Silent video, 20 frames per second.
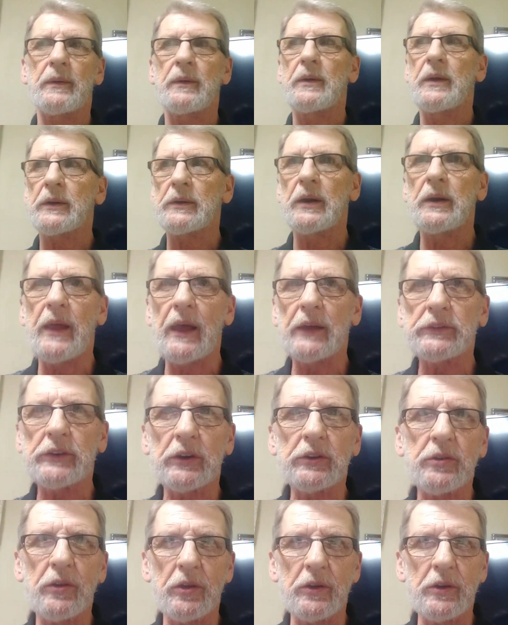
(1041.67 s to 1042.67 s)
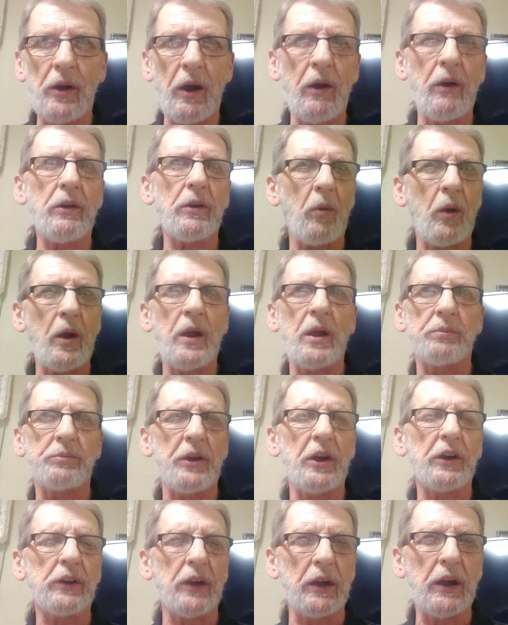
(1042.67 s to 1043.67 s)
They're connected to the dark web.
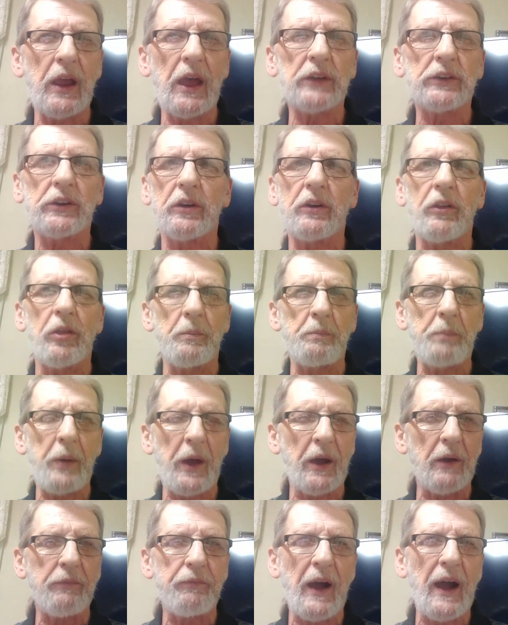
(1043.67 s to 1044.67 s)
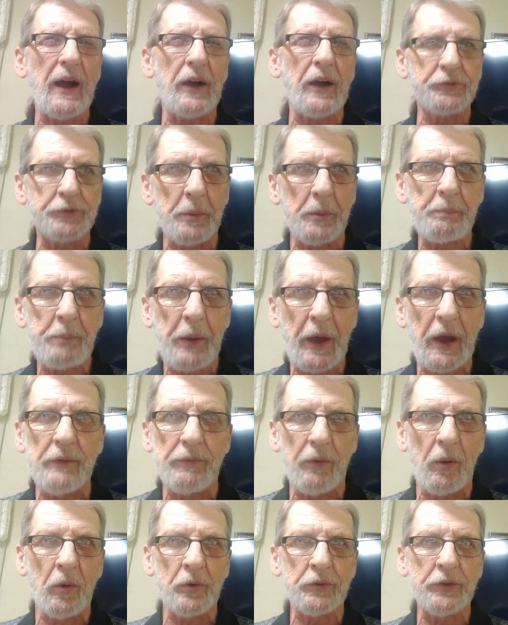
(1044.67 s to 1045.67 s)
They're connected to the pedophiles and the
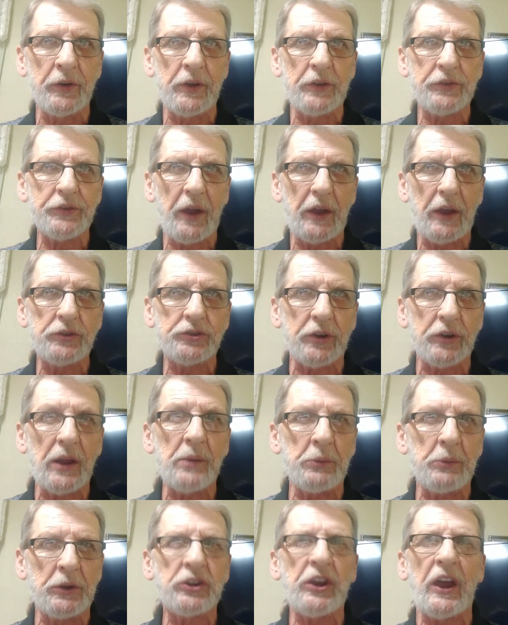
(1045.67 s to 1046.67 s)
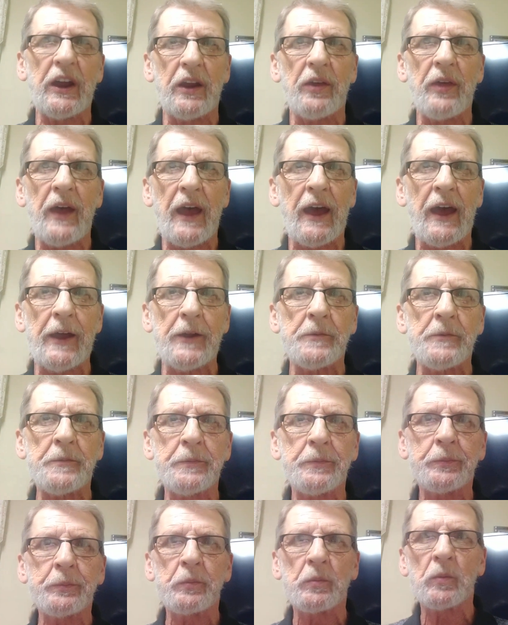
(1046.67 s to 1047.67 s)
pedivores in this nation, let me tell you that.
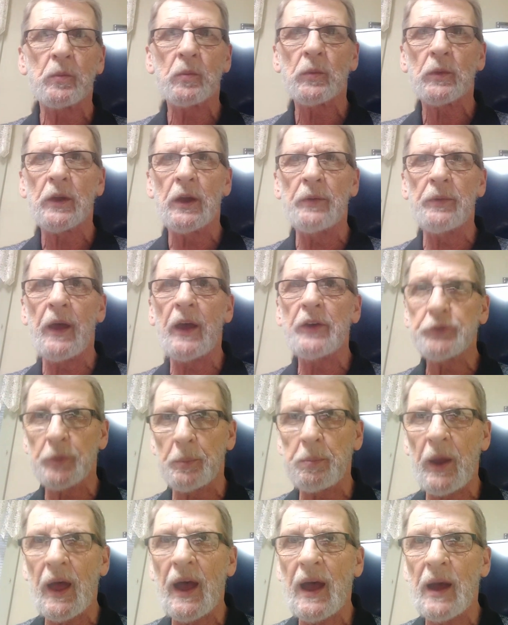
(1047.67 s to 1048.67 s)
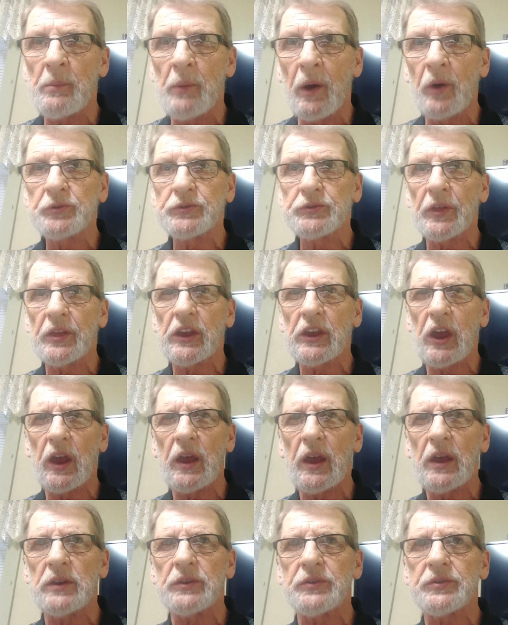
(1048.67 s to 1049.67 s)
And they supply most of the
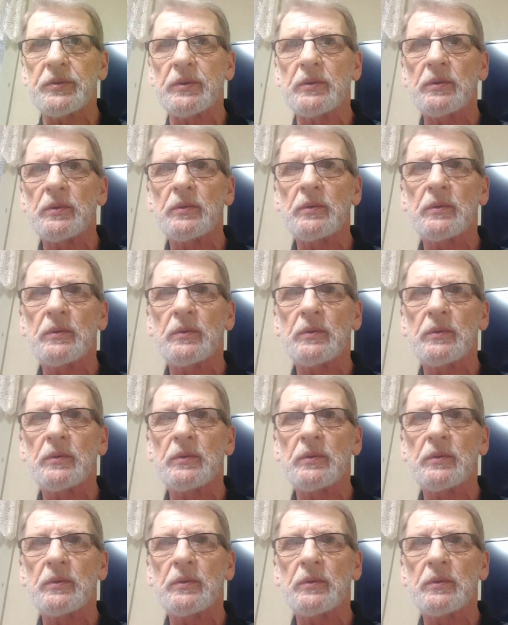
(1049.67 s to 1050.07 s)
kids.